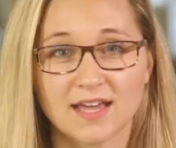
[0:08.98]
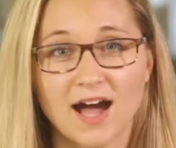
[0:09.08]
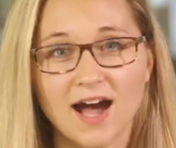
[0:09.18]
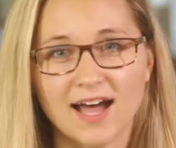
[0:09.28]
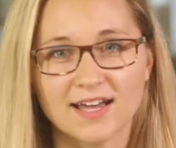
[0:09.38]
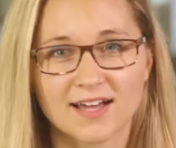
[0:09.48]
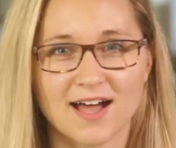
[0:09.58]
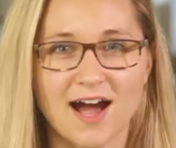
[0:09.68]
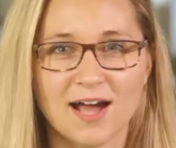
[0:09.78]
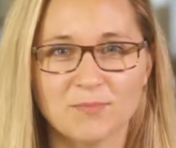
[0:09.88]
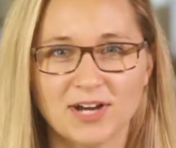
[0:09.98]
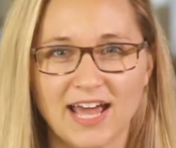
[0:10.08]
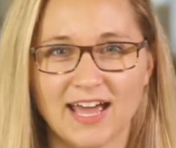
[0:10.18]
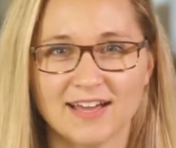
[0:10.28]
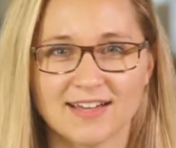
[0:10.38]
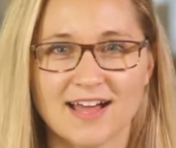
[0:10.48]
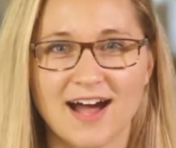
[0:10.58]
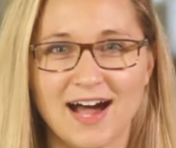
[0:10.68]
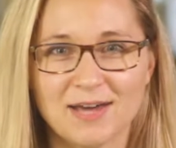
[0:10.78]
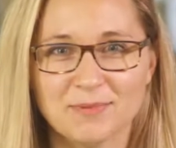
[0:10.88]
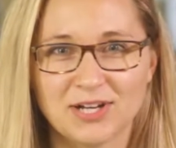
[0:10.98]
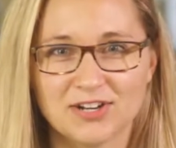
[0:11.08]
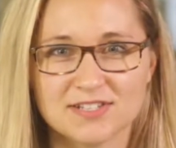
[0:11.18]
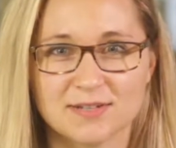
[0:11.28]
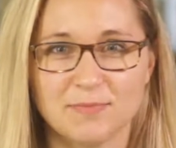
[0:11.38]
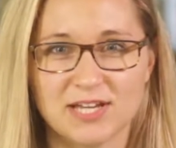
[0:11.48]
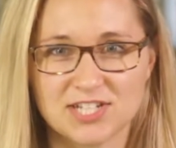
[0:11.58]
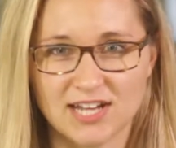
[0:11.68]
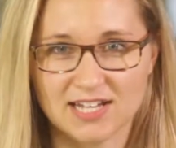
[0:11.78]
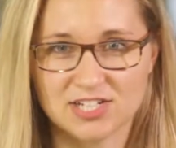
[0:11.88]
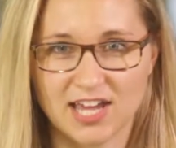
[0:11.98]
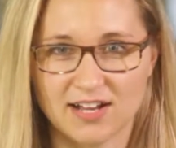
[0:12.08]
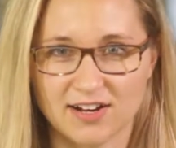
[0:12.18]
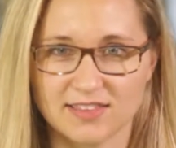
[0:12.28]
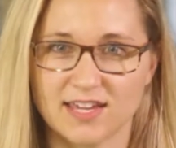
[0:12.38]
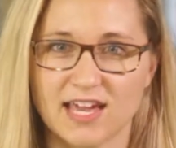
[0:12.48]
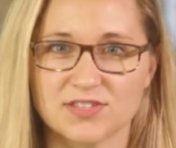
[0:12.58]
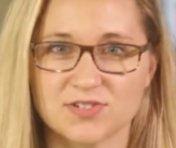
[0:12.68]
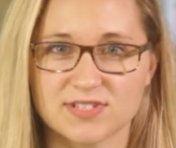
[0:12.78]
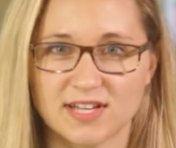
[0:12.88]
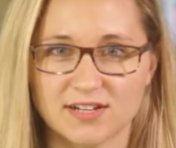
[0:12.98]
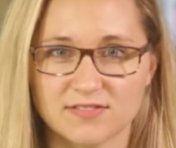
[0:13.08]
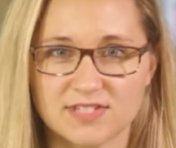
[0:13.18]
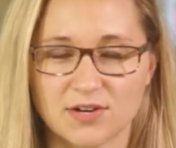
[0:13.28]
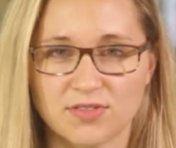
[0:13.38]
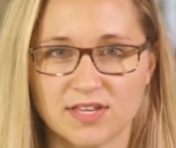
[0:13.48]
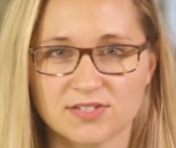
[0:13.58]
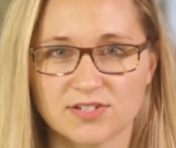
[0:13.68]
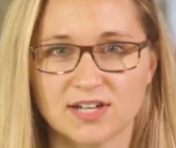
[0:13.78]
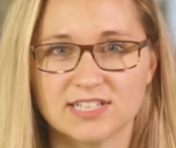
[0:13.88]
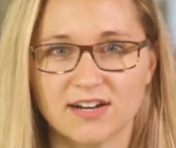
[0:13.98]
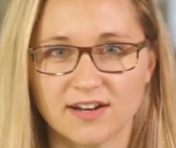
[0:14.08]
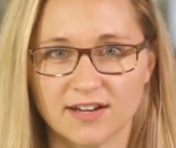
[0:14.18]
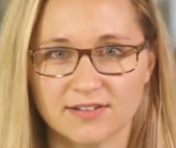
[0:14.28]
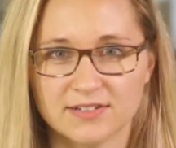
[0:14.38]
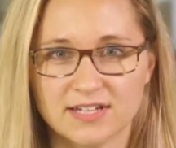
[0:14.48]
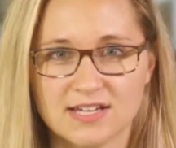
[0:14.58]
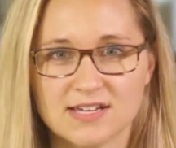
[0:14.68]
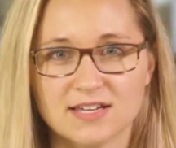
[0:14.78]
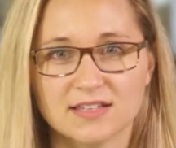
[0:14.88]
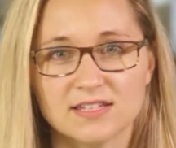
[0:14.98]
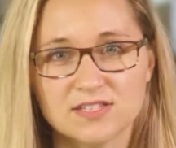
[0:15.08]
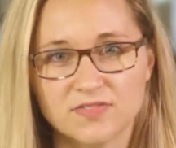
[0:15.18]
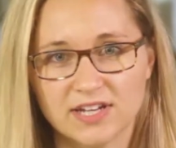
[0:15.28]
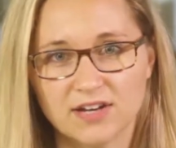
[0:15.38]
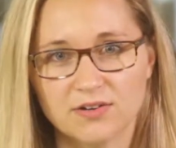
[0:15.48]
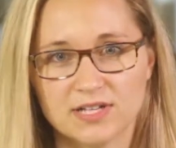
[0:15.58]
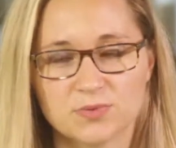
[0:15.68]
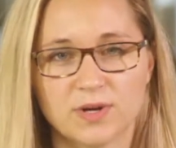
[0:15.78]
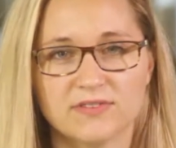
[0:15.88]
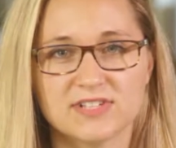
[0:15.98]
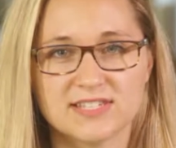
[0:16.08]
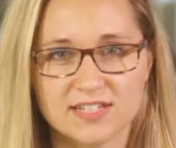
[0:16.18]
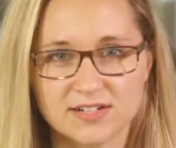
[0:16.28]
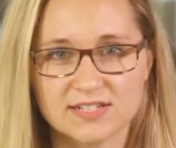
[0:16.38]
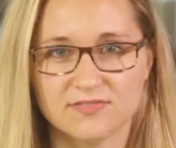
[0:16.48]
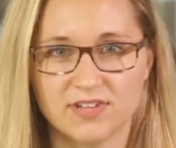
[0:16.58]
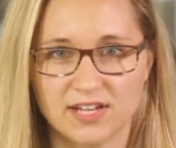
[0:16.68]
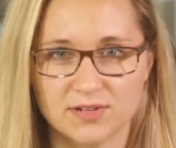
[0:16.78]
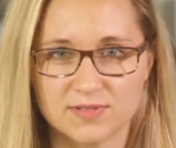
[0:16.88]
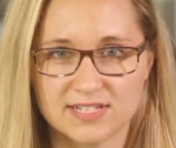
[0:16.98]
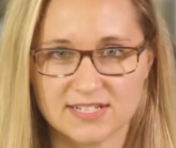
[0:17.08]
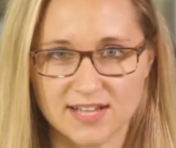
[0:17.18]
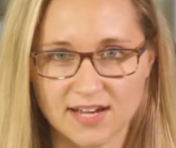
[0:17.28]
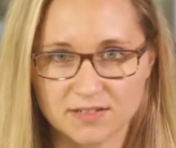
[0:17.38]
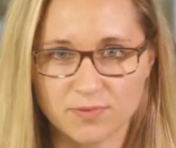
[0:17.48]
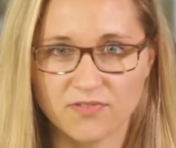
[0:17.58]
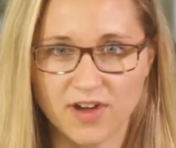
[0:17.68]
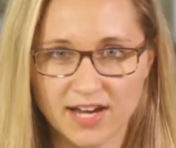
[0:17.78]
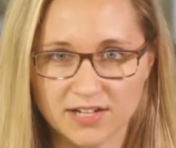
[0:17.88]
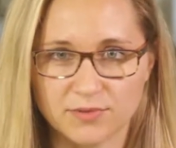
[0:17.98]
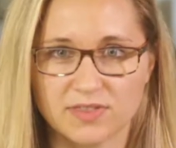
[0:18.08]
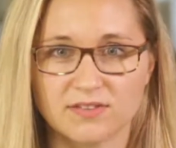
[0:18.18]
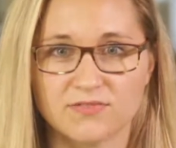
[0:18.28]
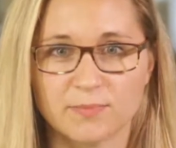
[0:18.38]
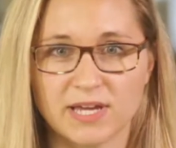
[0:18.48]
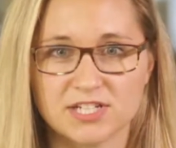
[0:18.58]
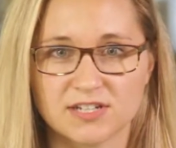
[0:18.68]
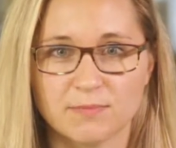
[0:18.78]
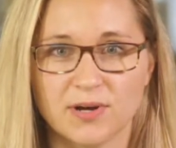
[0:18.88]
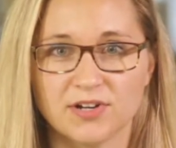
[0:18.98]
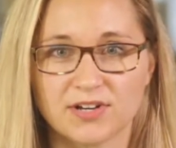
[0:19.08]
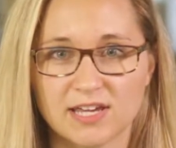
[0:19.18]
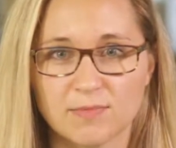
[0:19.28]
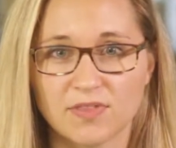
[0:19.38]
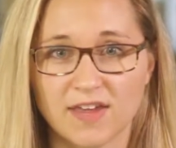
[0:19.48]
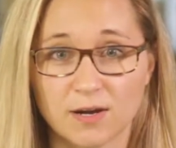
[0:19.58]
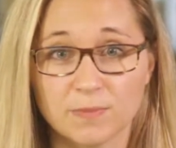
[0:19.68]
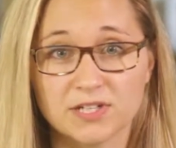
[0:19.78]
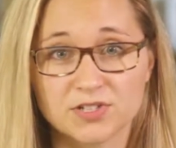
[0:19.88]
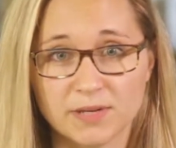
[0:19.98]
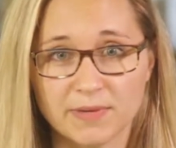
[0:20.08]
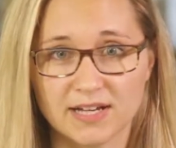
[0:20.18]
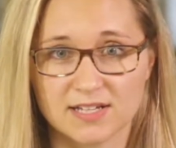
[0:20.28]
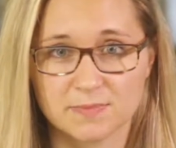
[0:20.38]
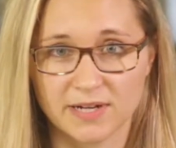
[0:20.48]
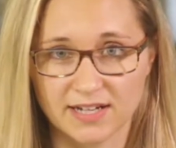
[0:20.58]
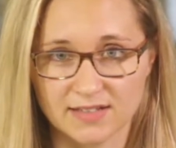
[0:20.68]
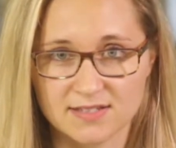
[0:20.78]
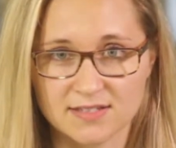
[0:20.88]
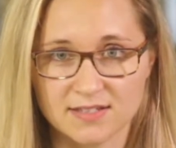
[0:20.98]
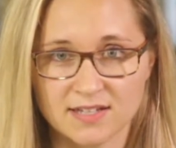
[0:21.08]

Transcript: Hi, I'm Renee. I am a nurse and patient educator at the Cancer Center of Southeastern Ontario. This video is one of a series of videos designed to provide you with information about your chemotherapy treatment experience.